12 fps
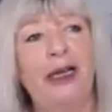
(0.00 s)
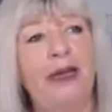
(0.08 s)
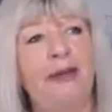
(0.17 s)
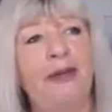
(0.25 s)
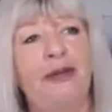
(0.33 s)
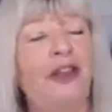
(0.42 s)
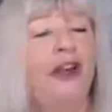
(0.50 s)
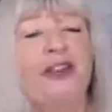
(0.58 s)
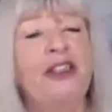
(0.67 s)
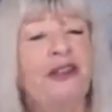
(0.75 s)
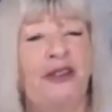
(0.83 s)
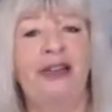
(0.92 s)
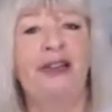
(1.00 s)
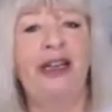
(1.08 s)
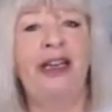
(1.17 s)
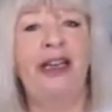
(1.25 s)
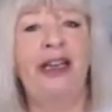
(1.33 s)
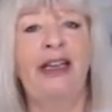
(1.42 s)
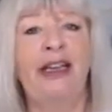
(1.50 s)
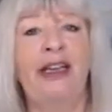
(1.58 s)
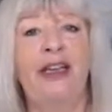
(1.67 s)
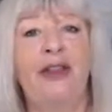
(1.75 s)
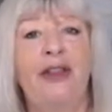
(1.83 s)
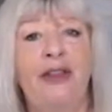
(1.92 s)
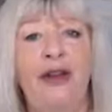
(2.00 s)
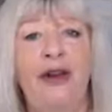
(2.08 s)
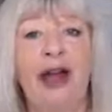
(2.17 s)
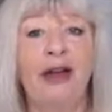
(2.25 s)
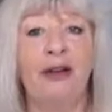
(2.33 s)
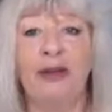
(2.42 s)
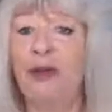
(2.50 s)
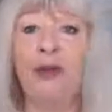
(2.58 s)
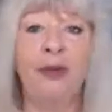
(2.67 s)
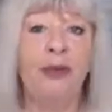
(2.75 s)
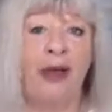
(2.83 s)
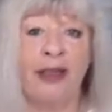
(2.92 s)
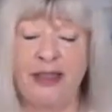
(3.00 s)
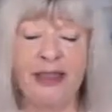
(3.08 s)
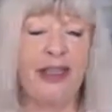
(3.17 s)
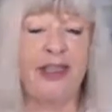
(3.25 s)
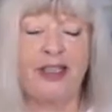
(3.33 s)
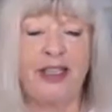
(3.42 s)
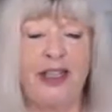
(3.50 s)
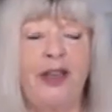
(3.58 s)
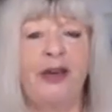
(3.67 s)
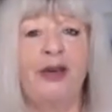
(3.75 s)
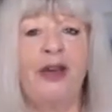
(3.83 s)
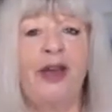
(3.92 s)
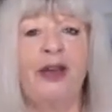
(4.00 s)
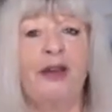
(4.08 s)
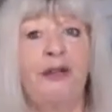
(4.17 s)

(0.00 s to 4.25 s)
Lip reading: philosophy really throughout all my teaching career,